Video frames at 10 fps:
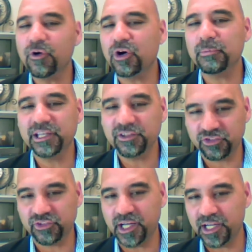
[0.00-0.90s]
In
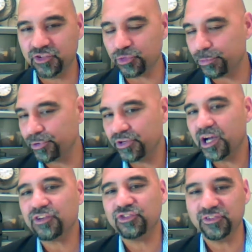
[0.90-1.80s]
the
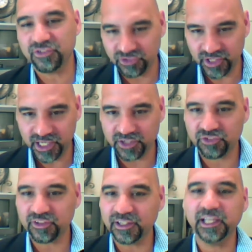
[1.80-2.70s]
performing stage or
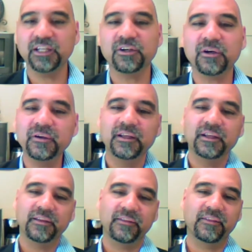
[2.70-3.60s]
production
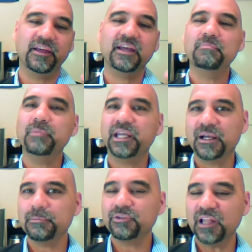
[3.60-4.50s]
stage, the
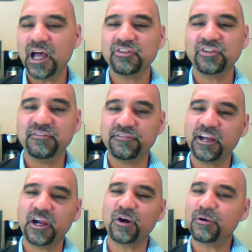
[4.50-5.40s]
leader then
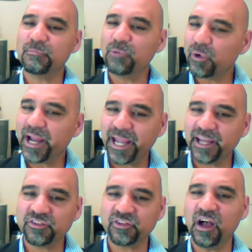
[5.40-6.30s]
becomes
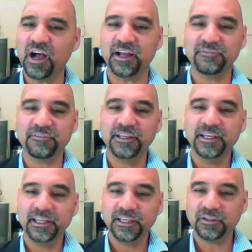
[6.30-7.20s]
laissez faire or
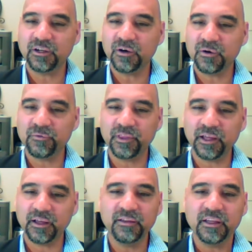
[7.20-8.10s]
more hands off
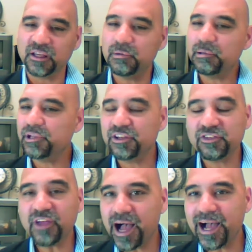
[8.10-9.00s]
you
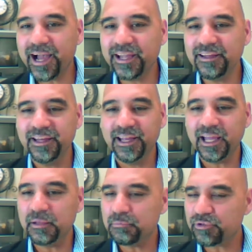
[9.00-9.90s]
know, the
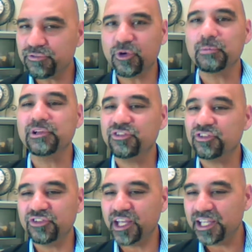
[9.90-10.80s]
commitment is high
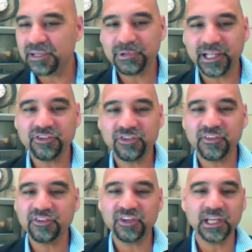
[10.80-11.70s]
and
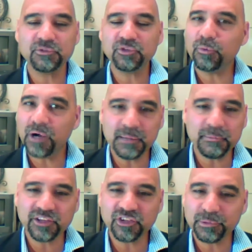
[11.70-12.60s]
performance is taking
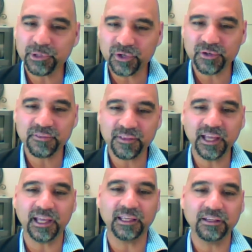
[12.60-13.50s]
place in the team, so
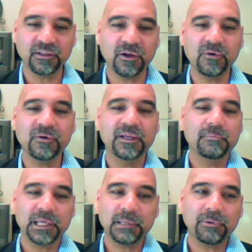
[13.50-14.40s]
why mess up a
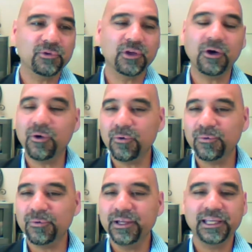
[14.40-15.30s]
good thing? You
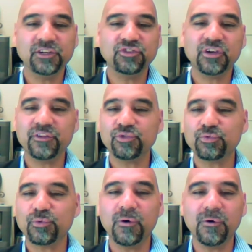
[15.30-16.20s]
know, people
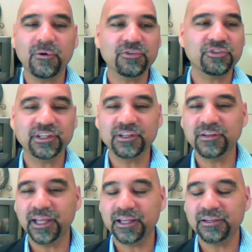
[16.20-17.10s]
know each
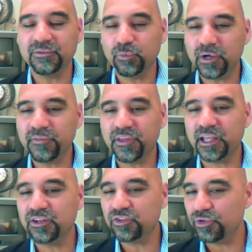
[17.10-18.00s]
other's roles
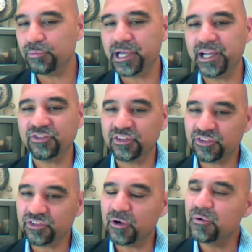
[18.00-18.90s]
and, and
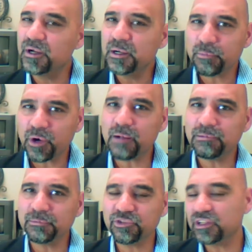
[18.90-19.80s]
what they can do
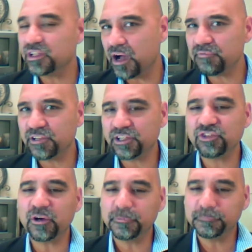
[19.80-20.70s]
best, and so
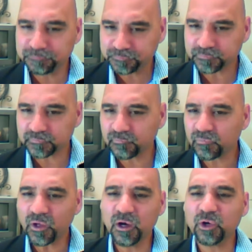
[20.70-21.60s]
problems and
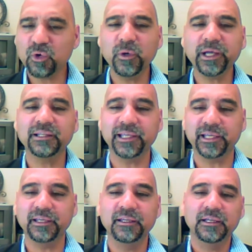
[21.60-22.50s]
conflicts are,
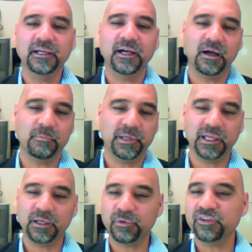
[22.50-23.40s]
are
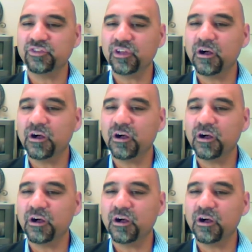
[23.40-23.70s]
quickly